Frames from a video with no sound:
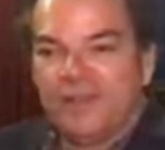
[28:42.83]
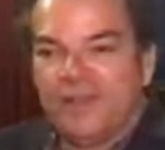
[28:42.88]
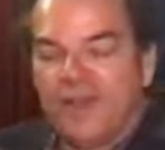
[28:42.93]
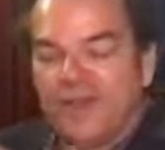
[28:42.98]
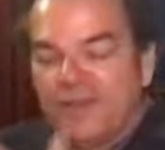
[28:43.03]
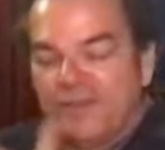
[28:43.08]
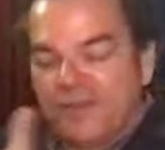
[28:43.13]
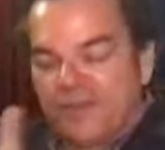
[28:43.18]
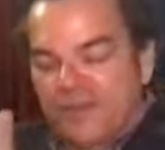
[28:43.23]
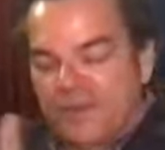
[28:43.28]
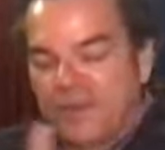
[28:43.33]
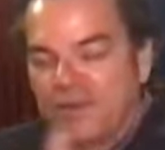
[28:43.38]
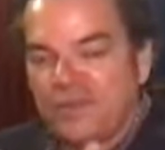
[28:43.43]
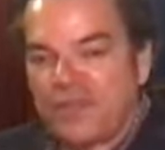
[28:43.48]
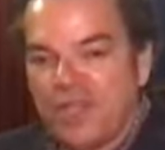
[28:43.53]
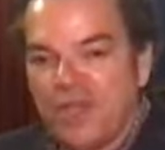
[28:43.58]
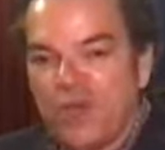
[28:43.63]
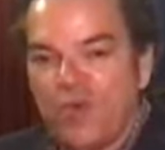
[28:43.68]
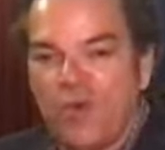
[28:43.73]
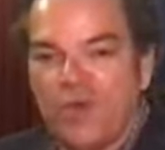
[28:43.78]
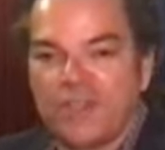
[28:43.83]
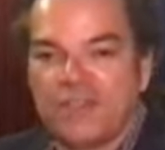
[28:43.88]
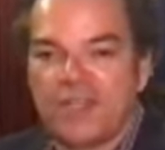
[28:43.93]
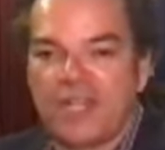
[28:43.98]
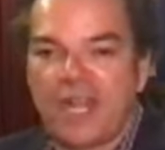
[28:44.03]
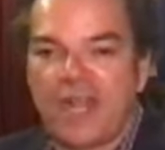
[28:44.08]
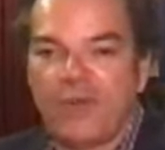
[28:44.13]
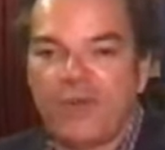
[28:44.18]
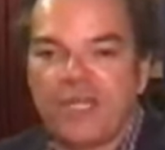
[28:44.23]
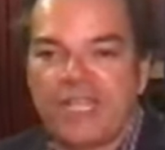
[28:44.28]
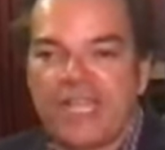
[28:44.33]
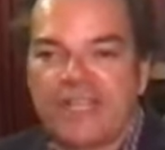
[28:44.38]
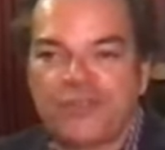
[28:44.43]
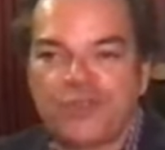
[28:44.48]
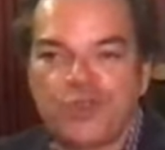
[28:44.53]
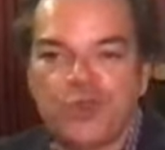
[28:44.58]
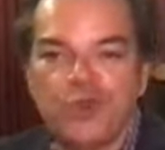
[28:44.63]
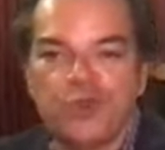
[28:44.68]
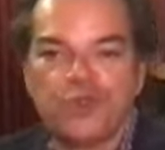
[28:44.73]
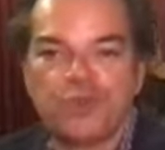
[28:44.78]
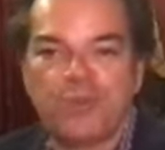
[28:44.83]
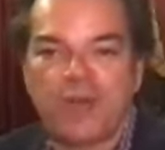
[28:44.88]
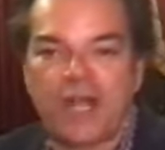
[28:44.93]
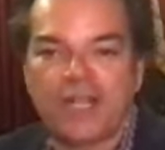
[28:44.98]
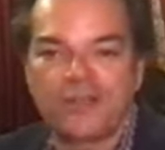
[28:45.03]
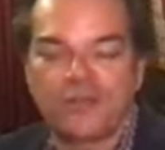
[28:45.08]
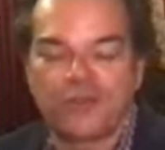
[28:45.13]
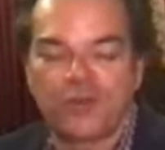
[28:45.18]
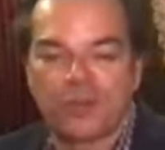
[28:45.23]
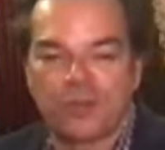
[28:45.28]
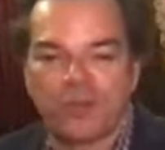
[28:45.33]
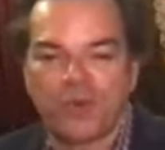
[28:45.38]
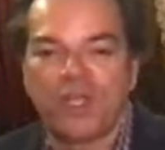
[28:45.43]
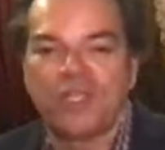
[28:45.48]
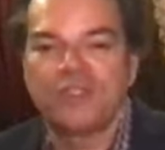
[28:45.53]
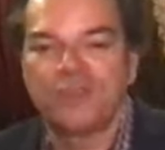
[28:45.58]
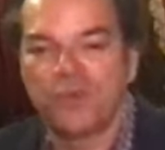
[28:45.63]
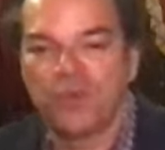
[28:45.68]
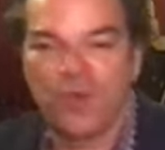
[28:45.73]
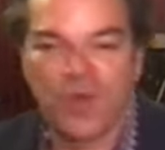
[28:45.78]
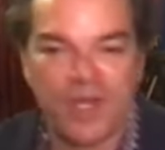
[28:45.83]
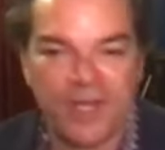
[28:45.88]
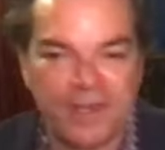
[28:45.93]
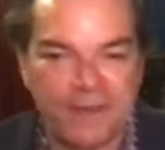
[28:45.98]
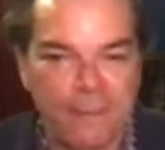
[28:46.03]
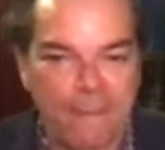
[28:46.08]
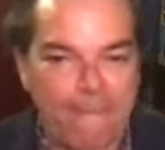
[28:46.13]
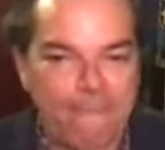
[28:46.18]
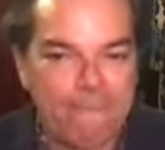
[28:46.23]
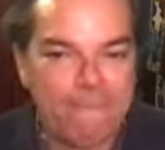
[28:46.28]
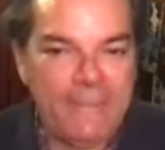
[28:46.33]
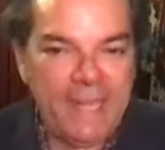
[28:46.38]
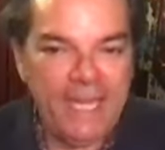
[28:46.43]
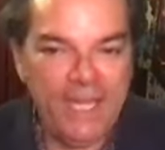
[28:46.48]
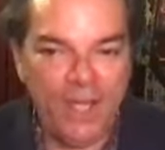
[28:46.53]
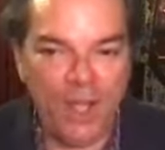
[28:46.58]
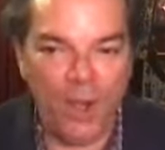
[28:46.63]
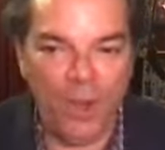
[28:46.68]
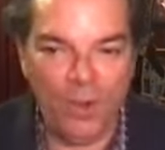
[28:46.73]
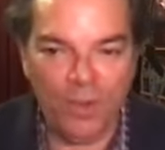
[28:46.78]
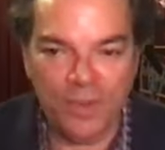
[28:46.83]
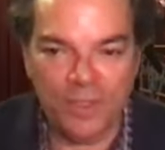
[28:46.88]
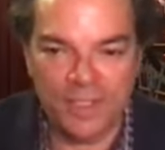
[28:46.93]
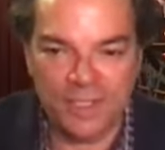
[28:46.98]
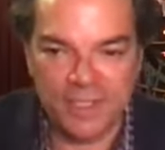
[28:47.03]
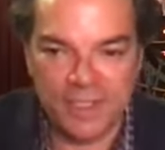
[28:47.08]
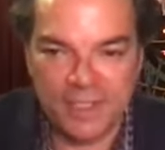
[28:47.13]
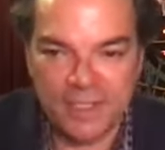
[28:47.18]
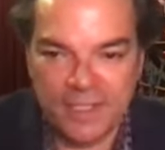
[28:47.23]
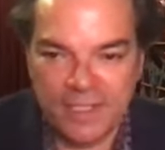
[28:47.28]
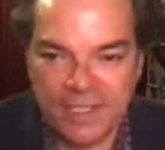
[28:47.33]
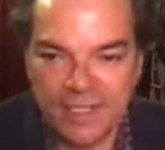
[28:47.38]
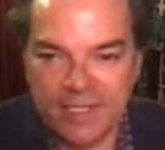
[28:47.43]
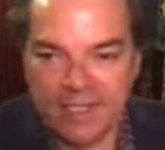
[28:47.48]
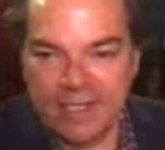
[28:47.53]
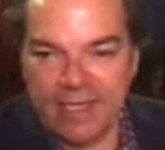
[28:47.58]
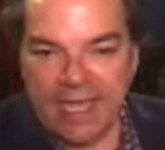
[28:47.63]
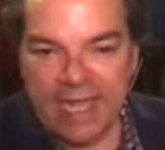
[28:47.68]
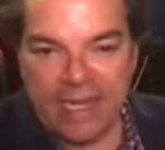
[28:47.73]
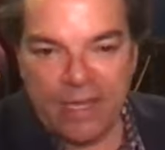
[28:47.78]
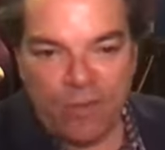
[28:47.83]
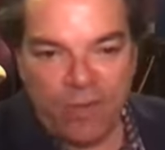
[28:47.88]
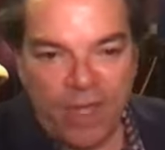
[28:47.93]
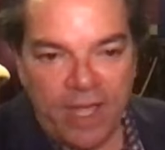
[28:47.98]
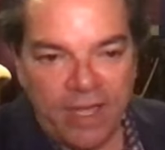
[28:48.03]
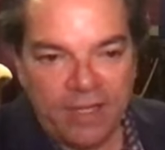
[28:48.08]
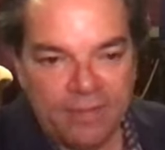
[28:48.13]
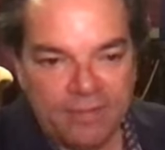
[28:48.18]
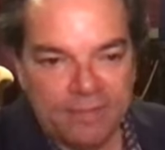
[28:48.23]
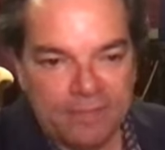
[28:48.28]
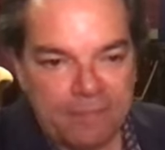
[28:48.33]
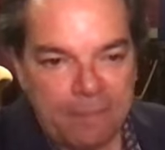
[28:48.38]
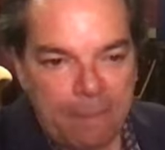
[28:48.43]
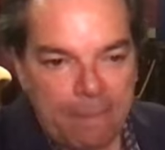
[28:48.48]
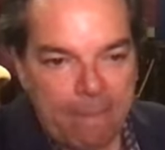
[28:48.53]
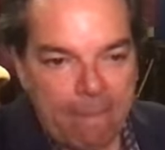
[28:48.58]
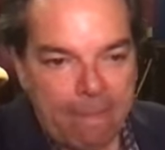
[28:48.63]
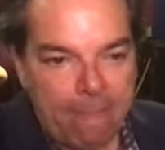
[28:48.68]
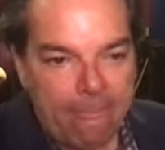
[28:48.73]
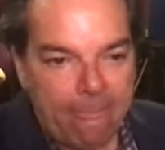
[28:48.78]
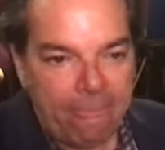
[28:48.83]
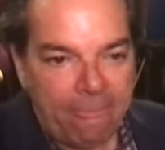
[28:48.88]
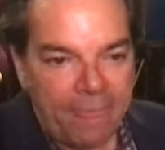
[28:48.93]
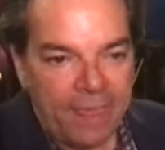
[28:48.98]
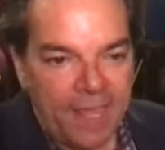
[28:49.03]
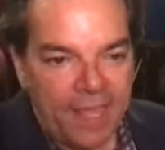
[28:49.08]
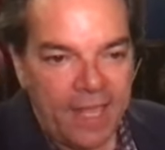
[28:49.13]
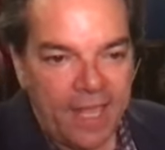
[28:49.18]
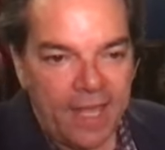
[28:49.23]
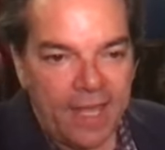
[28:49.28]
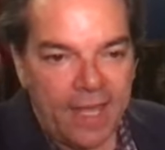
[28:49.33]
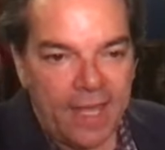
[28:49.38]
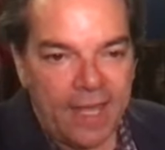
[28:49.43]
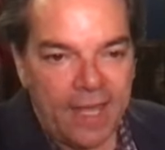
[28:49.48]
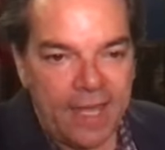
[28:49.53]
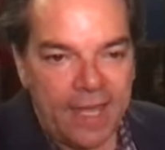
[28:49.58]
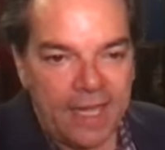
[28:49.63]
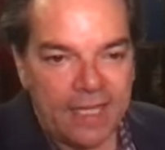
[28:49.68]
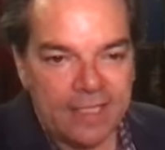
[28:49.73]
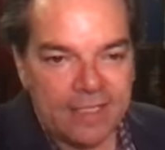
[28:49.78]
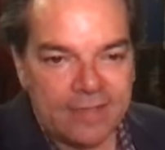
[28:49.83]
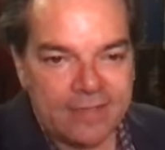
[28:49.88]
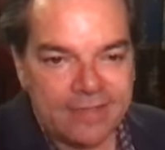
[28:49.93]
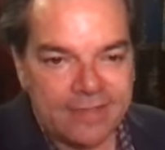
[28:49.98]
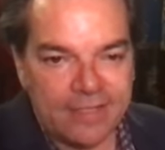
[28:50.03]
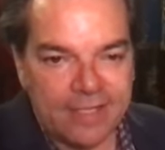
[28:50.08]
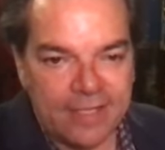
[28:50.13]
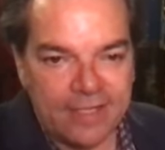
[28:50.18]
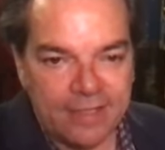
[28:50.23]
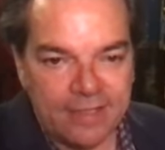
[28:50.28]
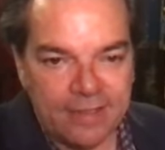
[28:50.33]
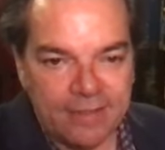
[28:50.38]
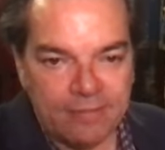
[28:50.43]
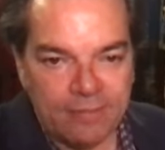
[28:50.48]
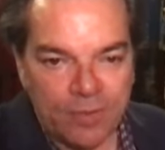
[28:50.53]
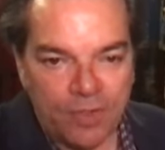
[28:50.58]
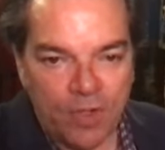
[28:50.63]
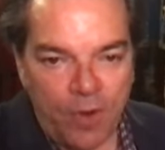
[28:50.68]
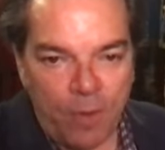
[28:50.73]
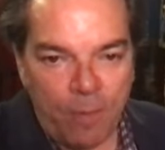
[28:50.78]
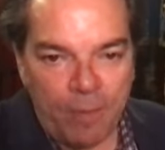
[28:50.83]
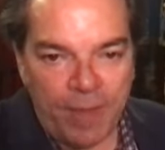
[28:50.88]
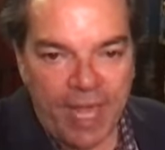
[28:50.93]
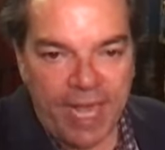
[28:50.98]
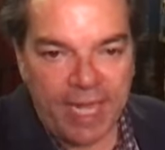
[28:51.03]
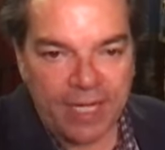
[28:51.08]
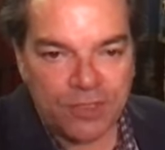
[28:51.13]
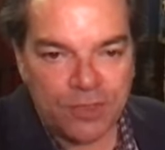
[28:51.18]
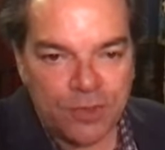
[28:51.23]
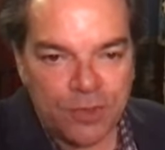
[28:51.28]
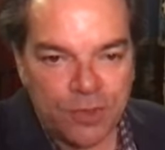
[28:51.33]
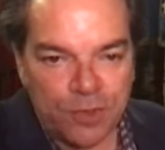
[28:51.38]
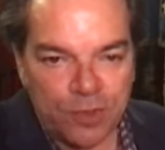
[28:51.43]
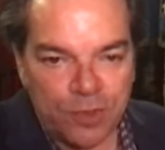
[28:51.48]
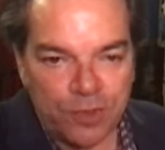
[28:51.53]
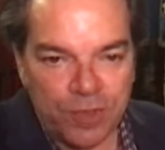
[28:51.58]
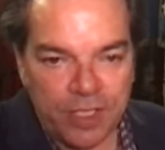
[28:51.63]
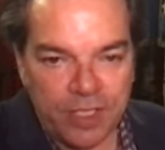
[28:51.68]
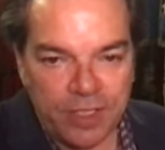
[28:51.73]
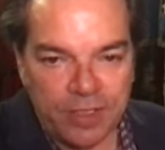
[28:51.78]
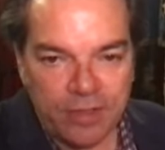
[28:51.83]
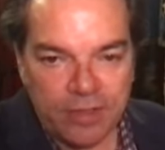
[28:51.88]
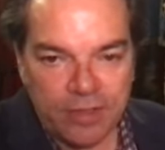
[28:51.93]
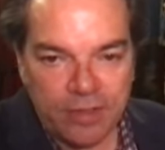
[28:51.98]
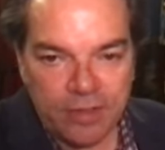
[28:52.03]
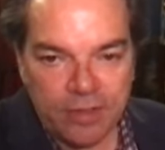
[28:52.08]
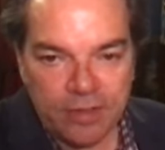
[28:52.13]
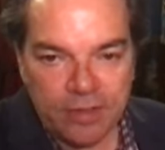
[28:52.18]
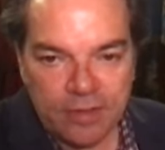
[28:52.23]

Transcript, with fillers: Uh, the deal was that I would get two spots for the price of one. Bingo. Anyway, uh, let's see. We'll go back to here.